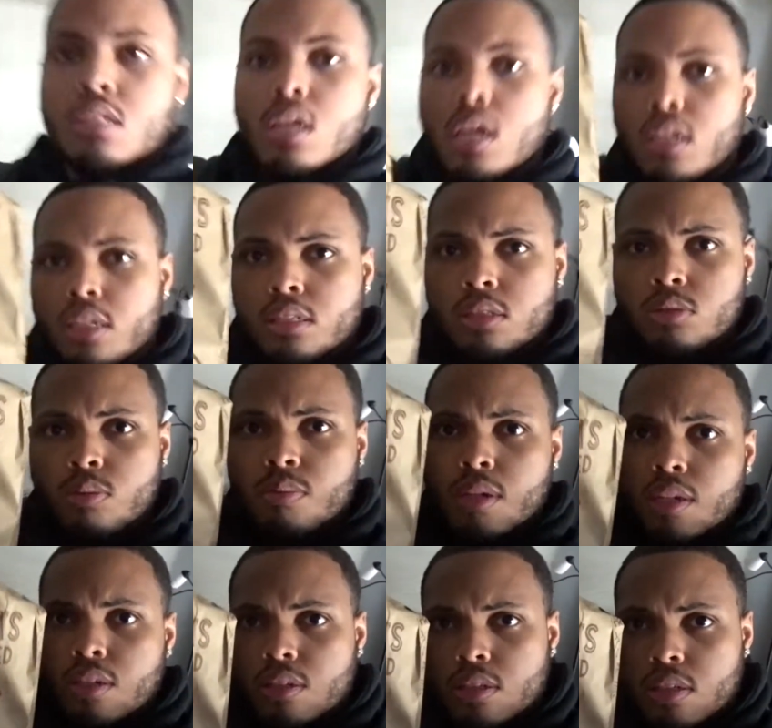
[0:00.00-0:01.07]
no, I like this one
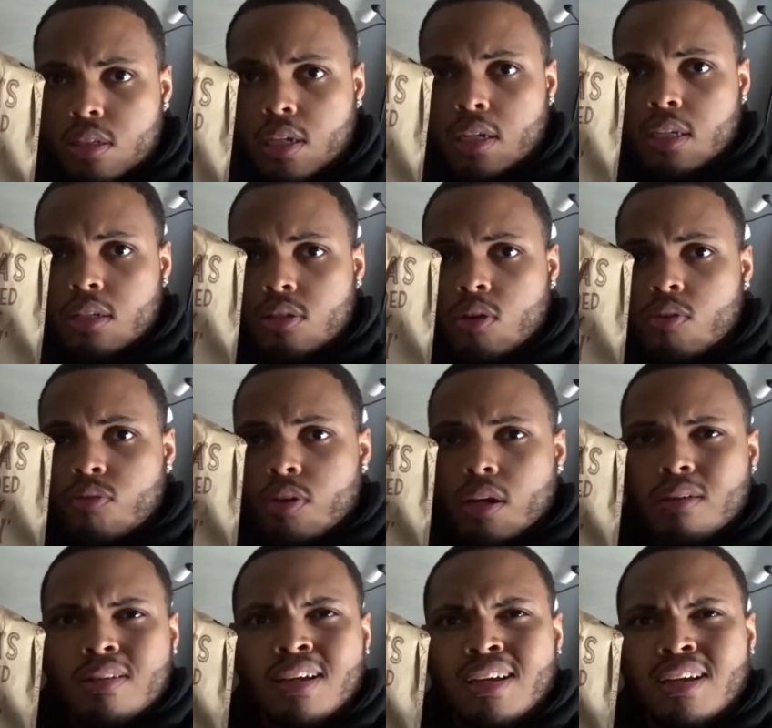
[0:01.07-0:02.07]
better. Gotta get the whole frame